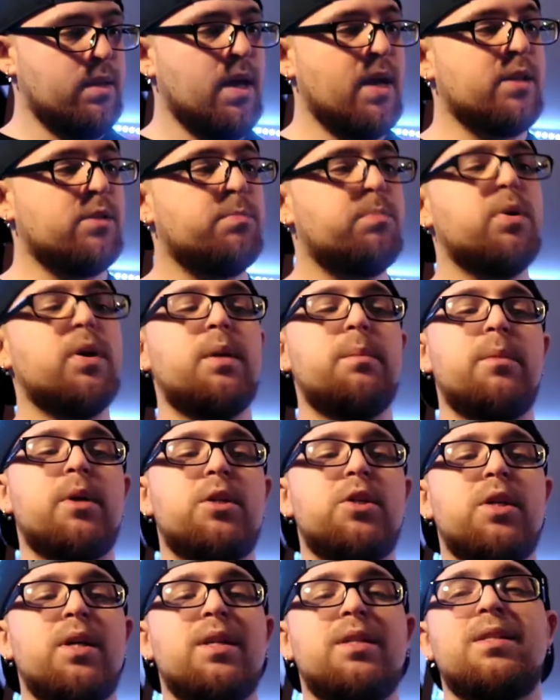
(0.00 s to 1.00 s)
that's pretty
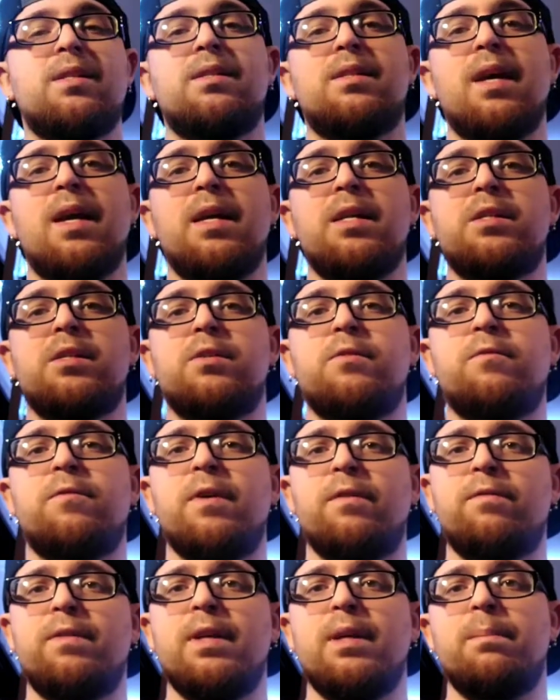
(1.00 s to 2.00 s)
much it. It says ages
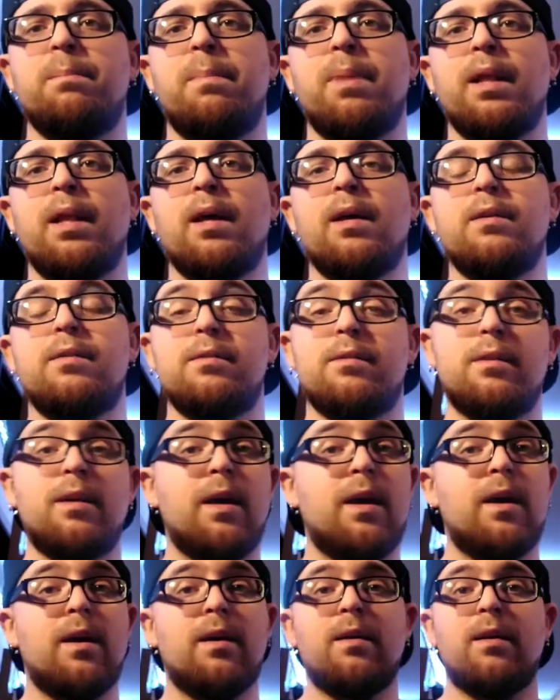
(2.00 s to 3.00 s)
15 plus.
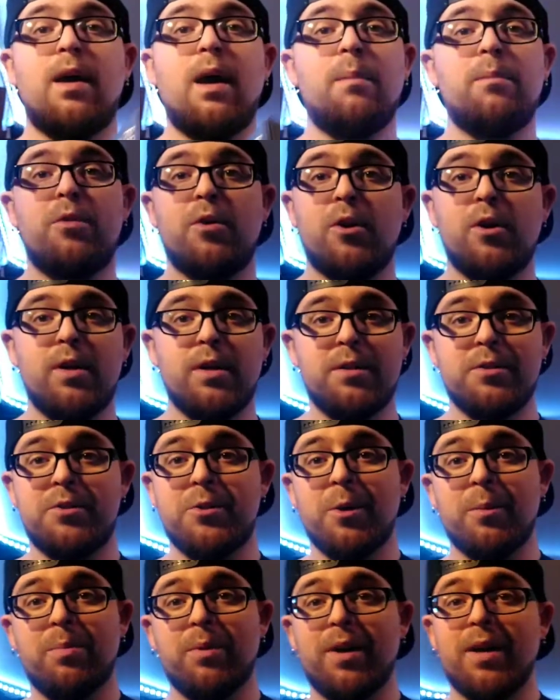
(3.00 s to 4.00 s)
Yeah, I'm 30 and
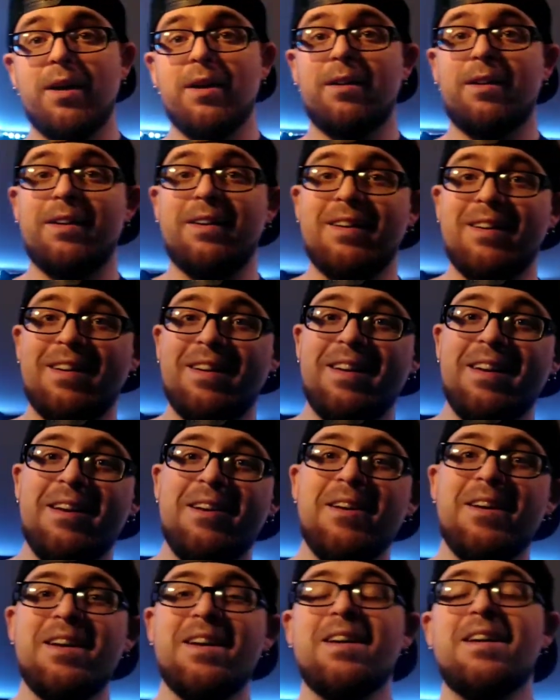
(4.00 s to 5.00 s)
still playing
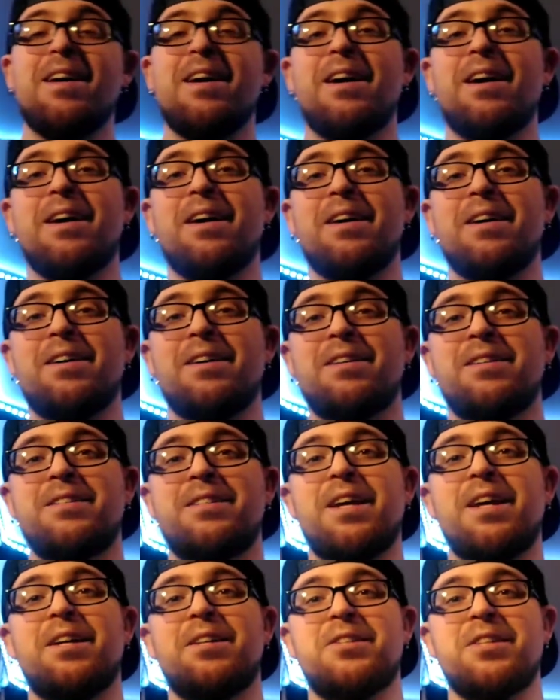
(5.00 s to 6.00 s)

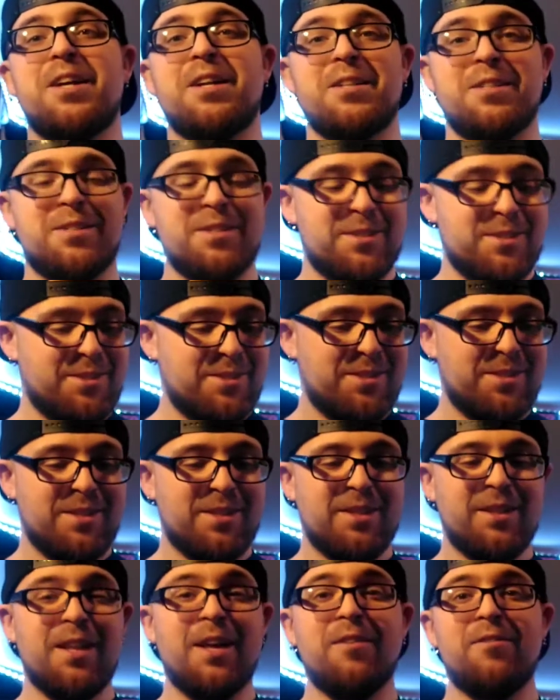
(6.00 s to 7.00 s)
Sega Genesis.
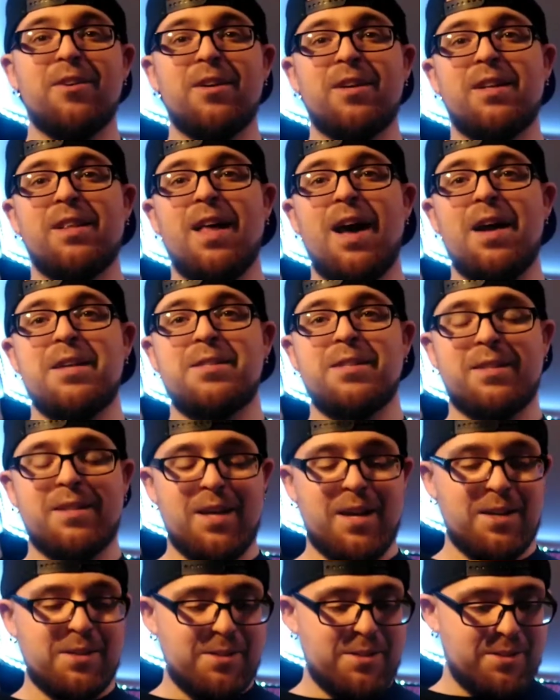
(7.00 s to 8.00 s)
Love it. Classic
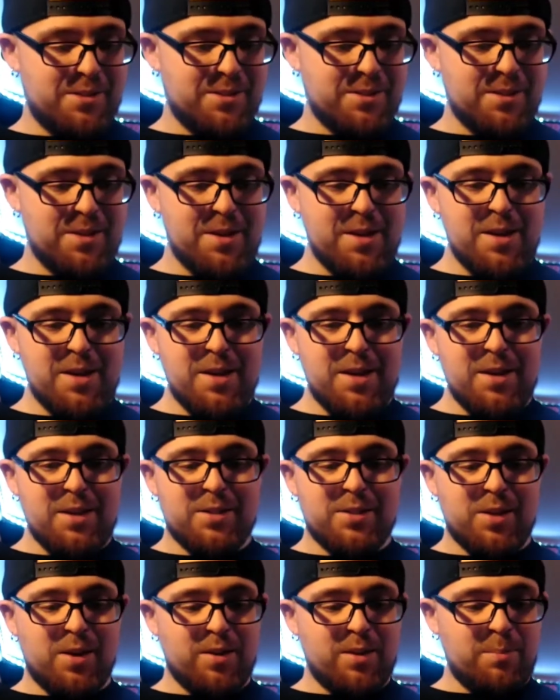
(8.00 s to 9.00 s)
90s.
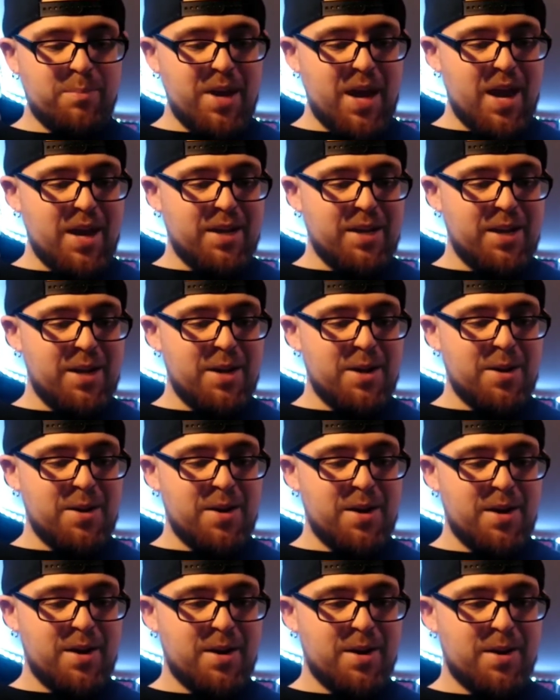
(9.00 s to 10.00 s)
So on the back
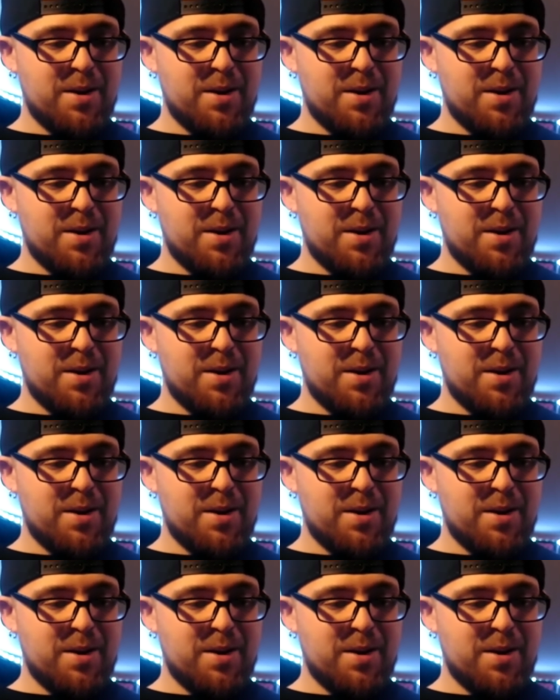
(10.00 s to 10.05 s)
here,